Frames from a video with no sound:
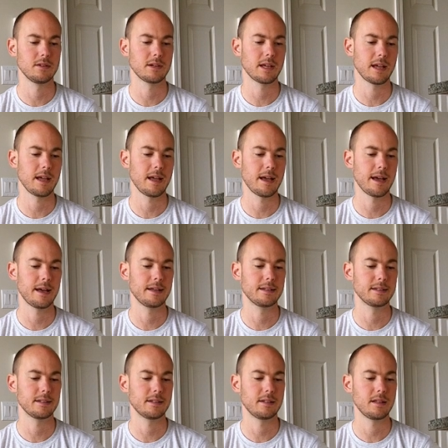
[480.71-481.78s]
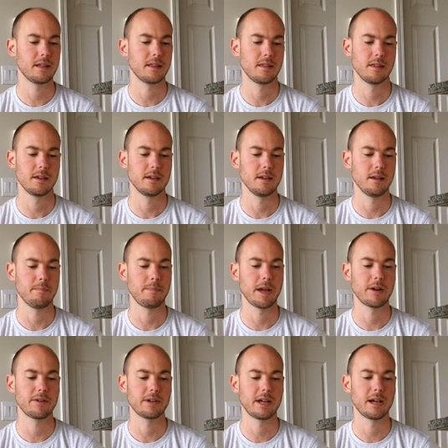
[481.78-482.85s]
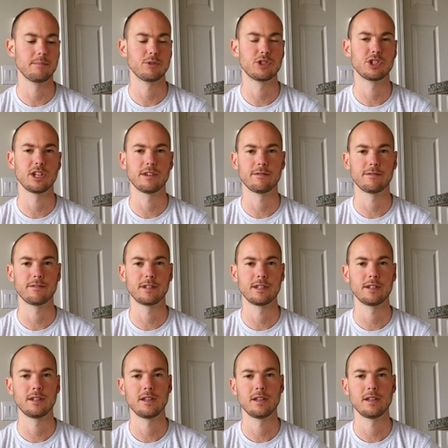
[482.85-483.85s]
look at the paradigm shift.